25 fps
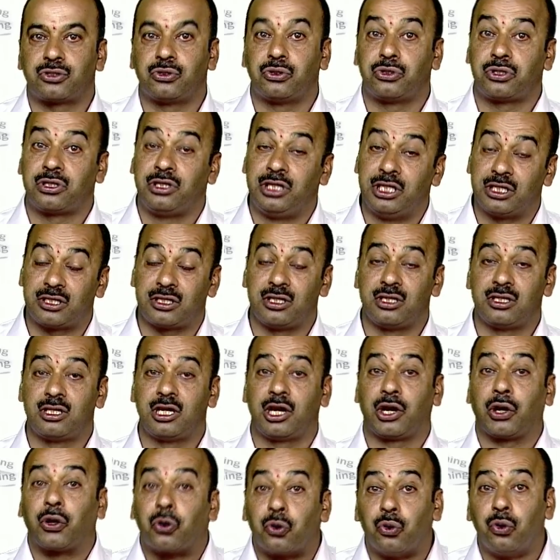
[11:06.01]
So, this is
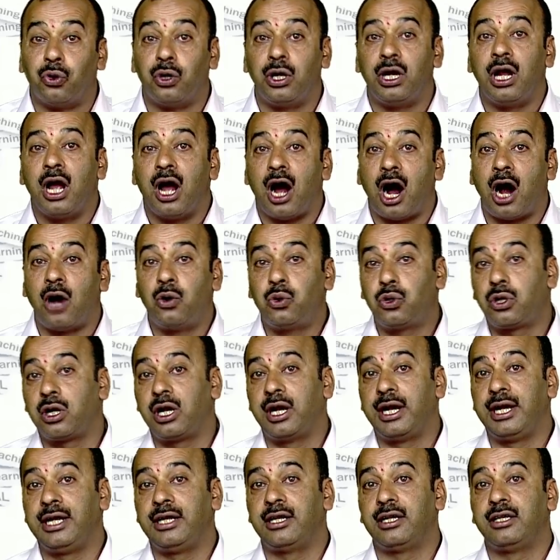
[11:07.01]
the role
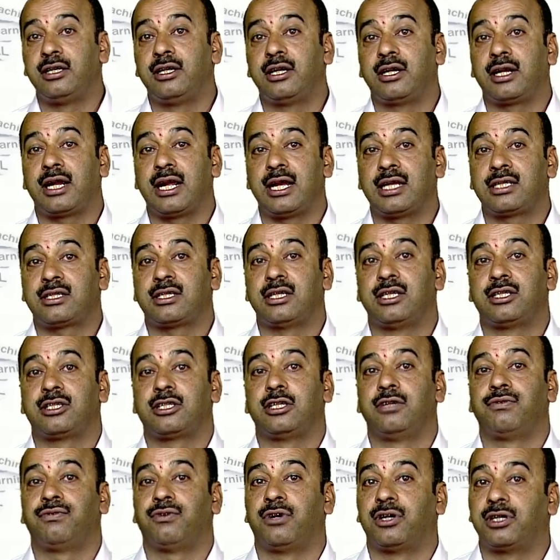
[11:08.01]
outlined under
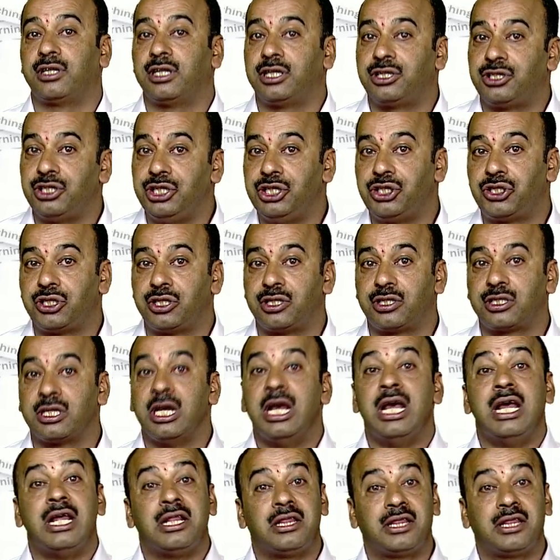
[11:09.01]
SSA for the teachers.